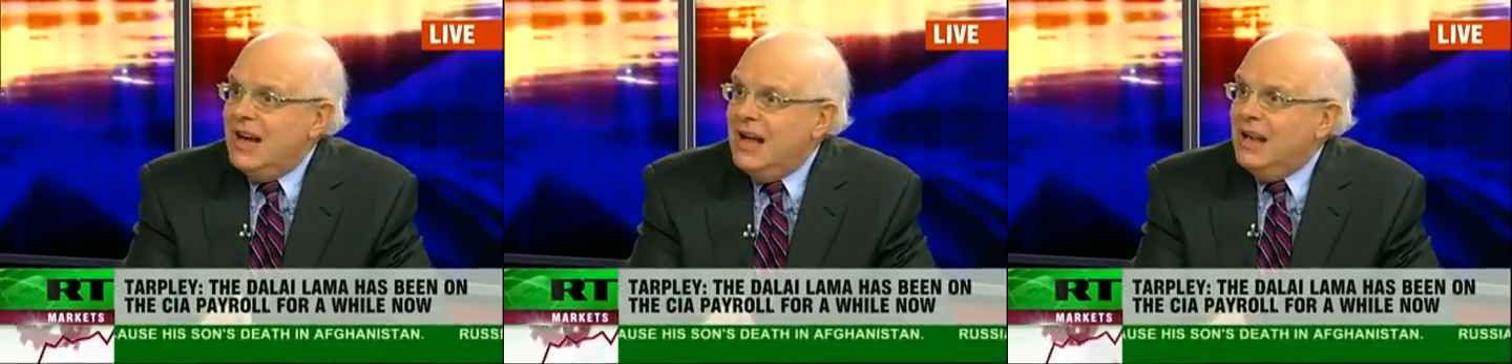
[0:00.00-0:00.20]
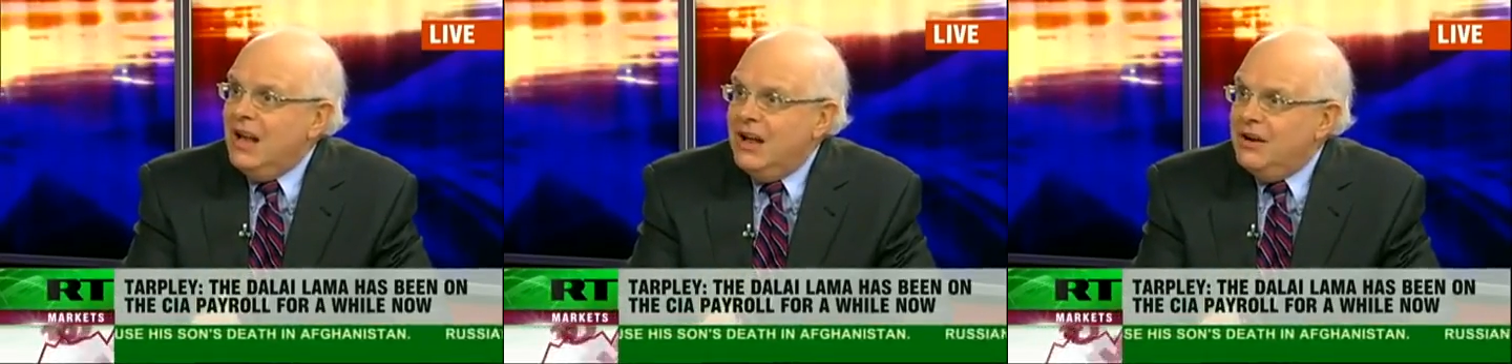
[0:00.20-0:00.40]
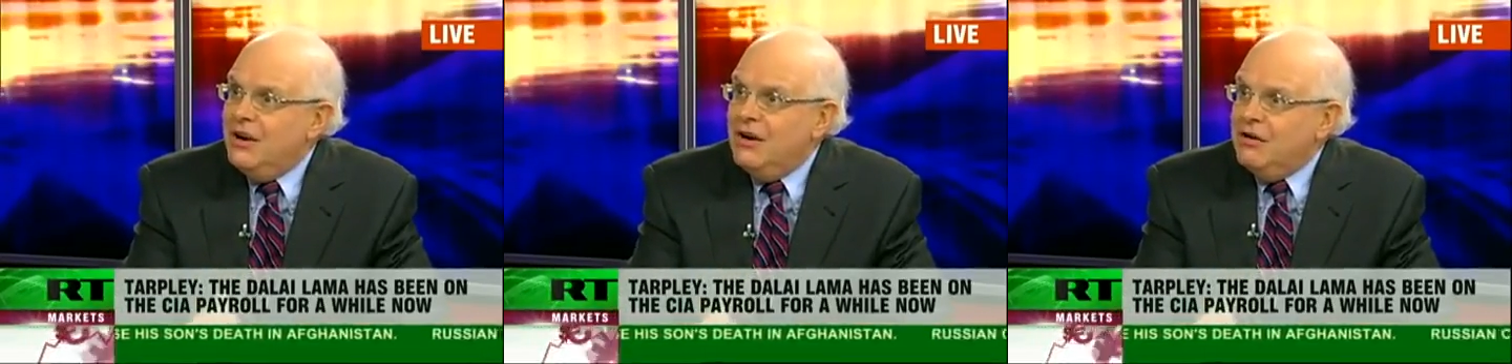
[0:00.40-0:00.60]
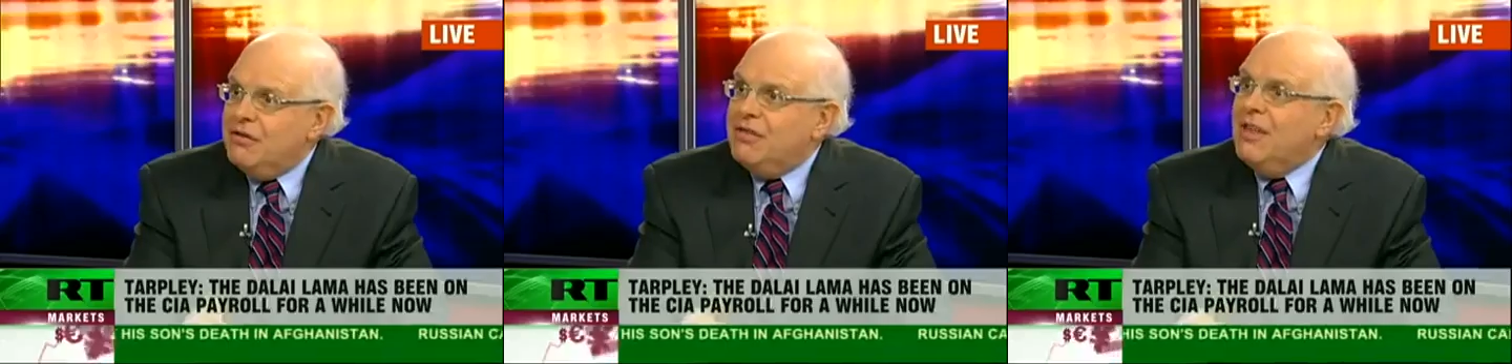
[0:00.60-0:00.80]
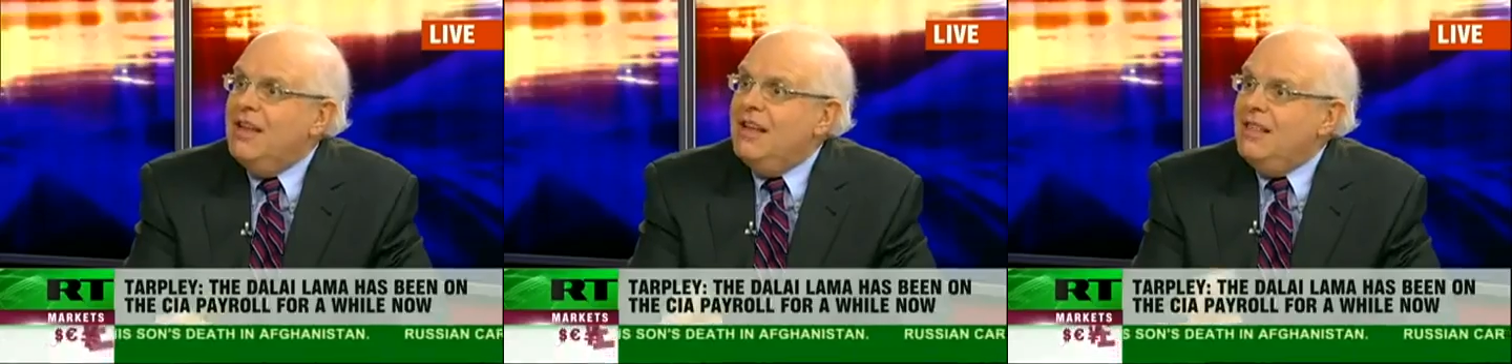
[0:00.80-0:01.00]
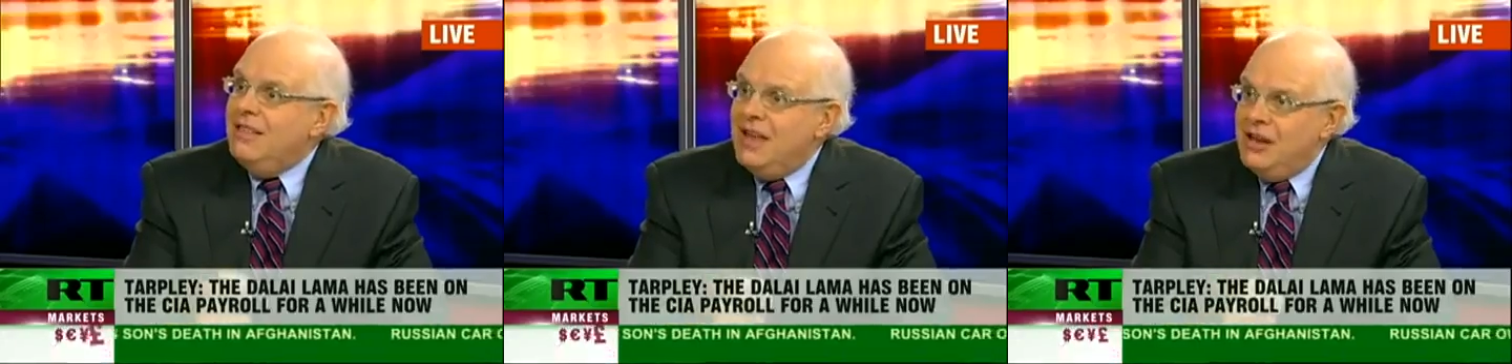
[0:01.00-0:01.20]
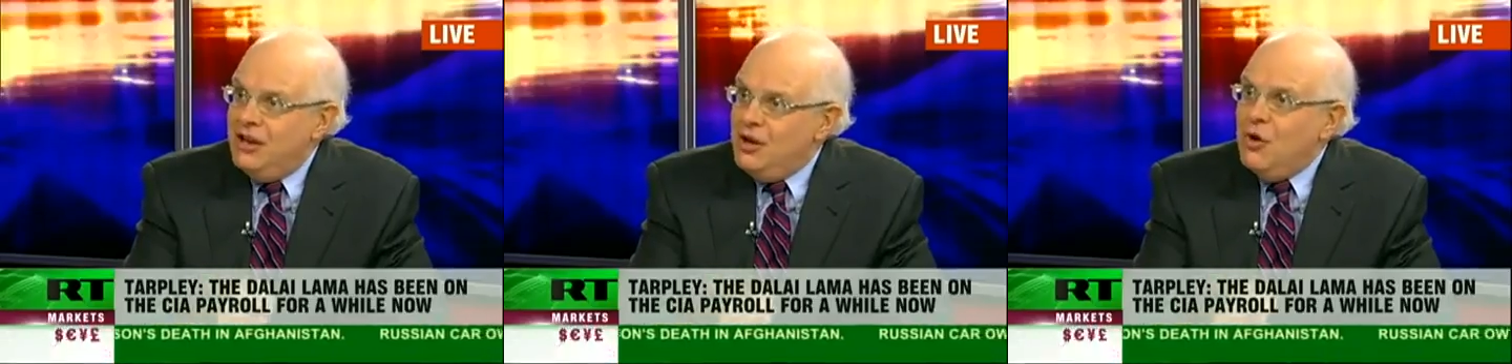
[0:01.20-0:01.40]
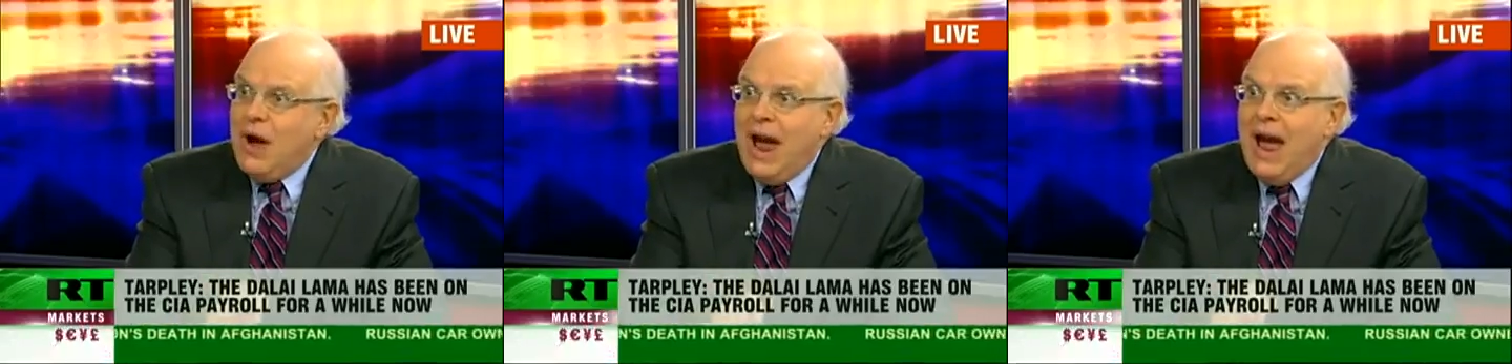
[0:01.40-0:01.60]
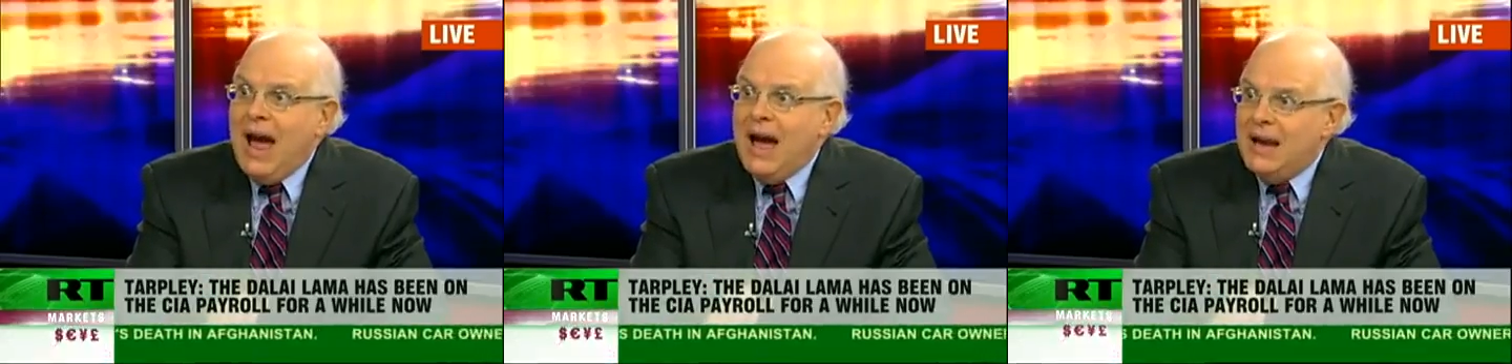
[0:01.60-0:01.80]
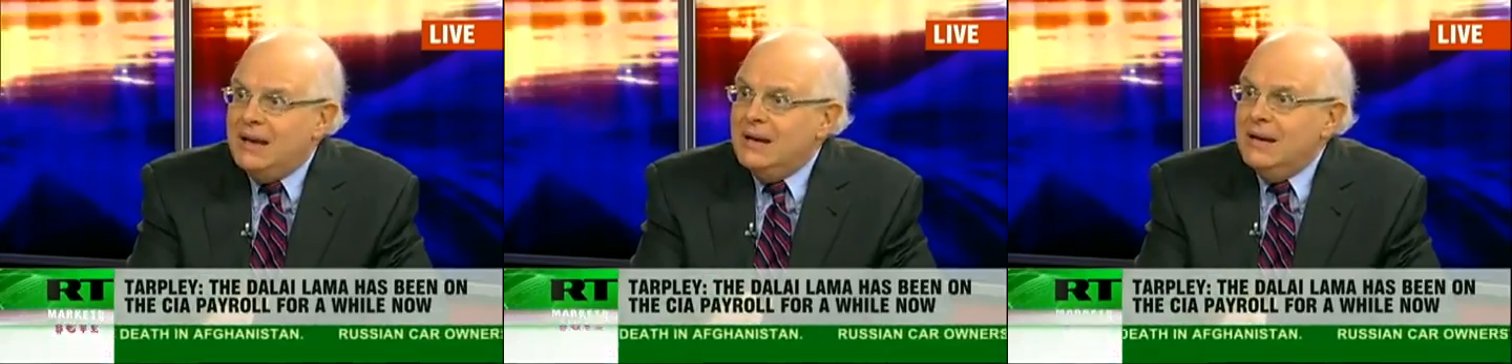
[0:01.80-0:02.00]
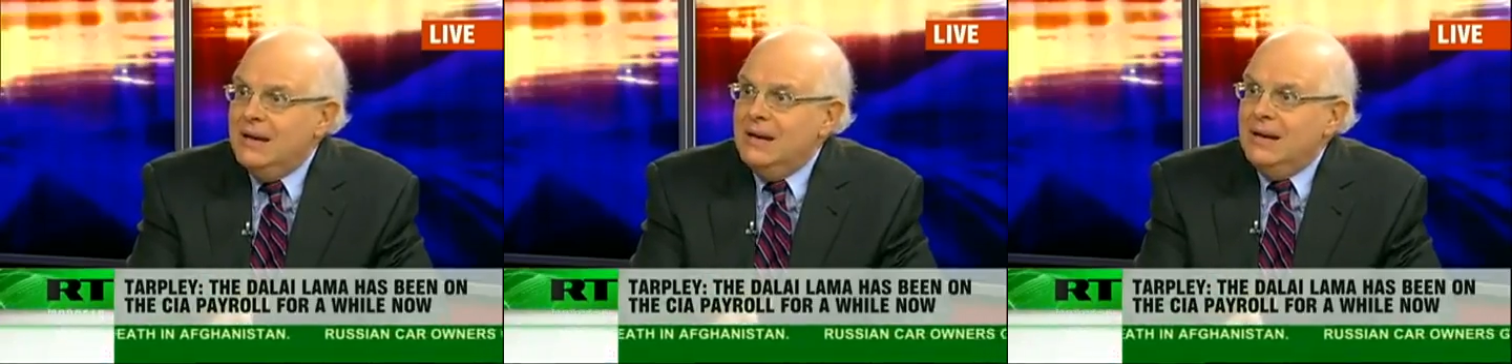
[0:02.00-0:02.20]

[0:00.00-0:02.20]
to hell on earth that you had.